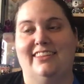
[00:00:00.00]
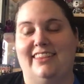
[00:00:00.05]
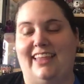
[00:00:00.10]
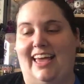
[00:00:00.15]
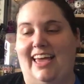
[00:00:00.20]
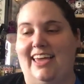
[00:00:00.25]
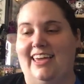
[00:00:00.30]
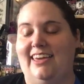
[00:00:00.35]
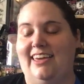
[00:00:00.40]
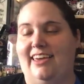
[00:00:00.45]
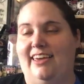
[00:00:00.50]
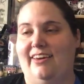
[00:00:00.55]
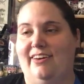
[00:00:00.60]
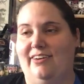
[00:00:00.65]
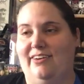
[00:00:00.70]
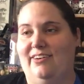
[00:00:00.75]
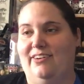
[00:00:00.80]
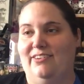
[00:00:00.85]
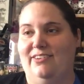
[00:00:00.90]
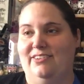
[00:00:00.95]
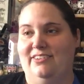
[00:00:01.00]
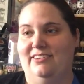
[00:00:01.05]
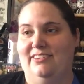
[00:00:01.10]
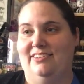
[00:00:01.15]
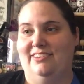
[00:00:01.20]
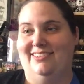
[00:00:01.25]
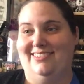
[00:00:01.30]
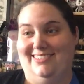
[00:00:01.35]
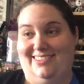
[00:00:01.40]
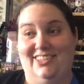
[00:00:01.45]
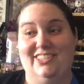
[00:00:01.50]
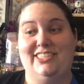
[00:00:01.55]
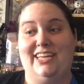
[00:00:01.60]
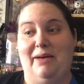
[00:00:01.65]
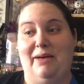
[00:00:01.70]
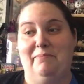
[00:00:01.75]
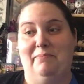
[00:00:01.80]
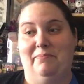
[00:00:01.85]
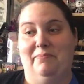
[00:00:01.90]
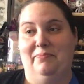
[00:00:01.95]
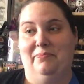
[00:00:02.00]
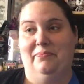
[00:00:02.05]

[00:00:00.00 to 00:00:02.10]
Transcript: Thank you. Good job.